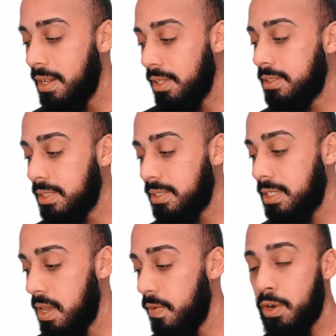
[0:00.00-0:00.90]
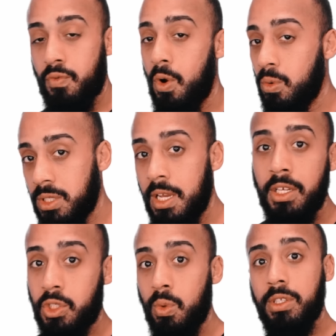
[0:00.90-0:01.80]
and look to see if it grows
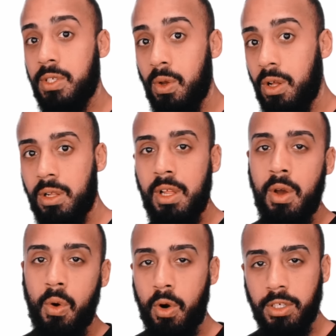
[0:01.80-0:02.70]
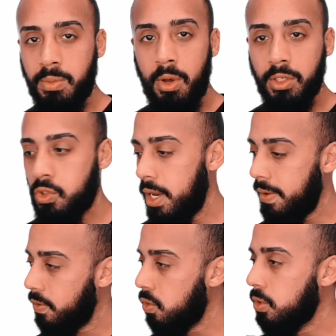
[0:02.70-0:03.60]
to a tall or a small tree. And
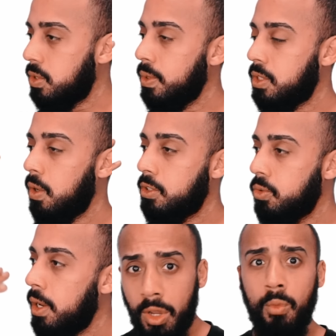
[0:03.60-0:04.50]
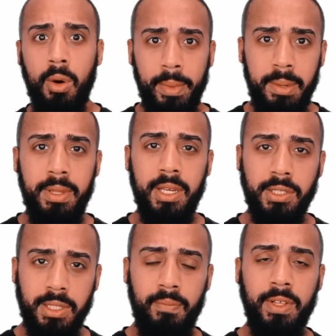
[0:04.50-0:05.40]
if it grows to a tall tree, well, maybe
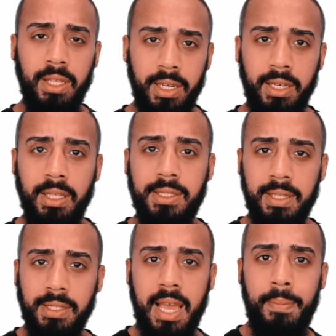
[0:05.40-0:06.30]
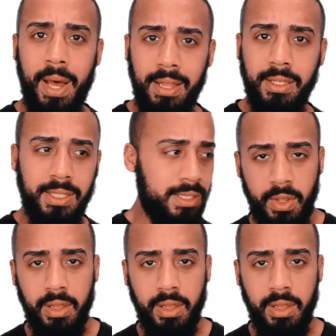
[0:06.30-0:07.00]
there's some validity to this hypothesis.